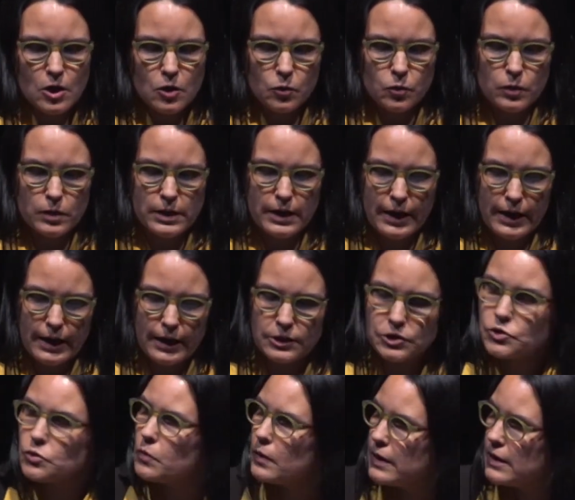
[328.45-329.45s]
would add
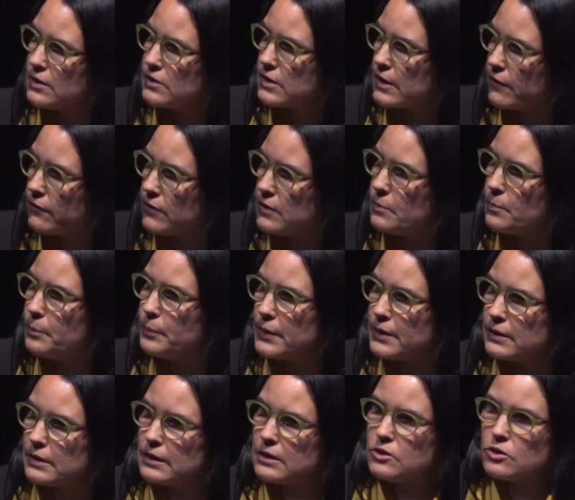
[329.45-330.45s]
$27
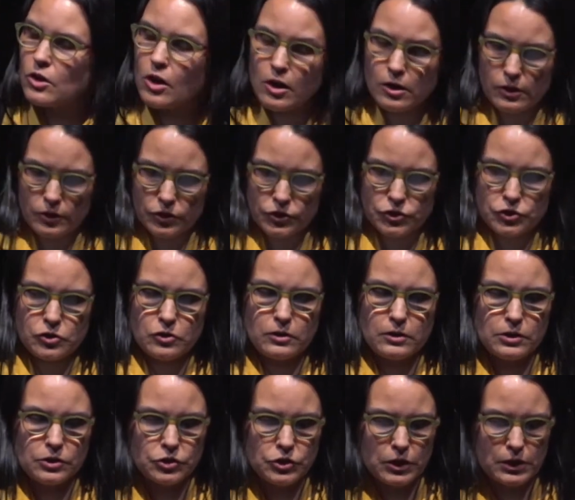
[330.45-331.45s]
billion to the
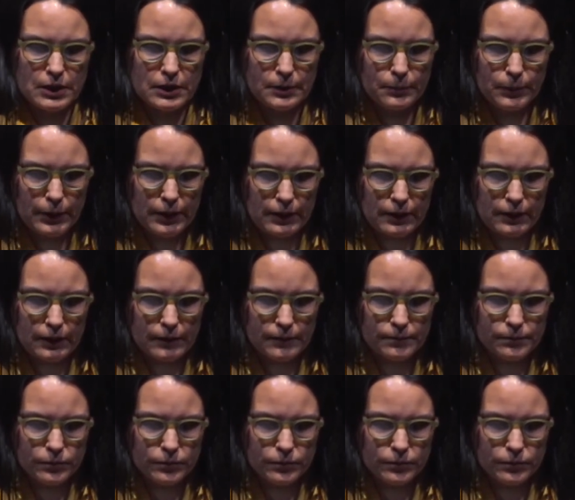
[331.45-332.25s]
GDP.